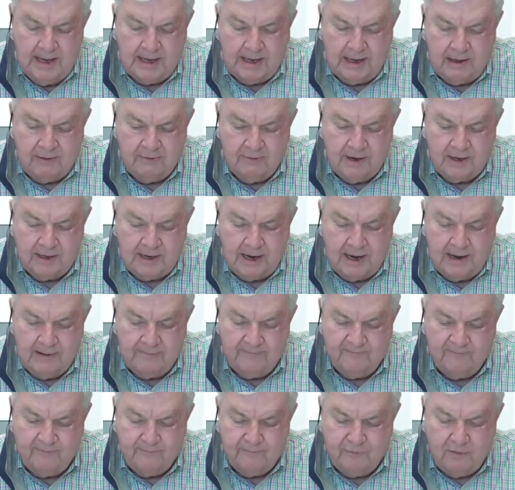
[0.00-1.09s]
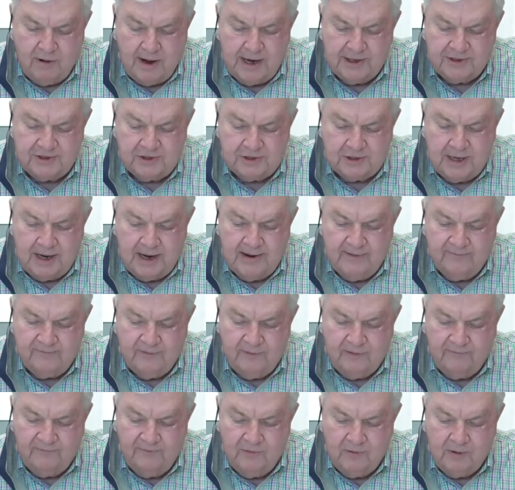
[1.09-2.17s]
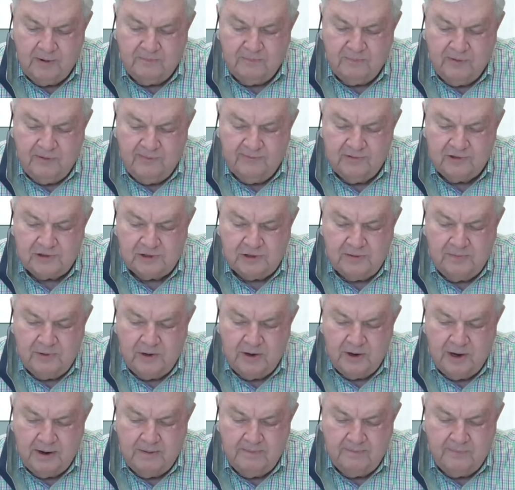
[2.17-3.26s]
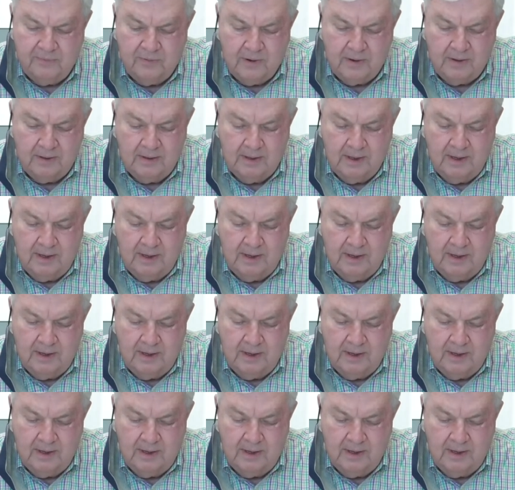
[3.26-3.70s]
gathering data for branch staff, and reviewing previous community input.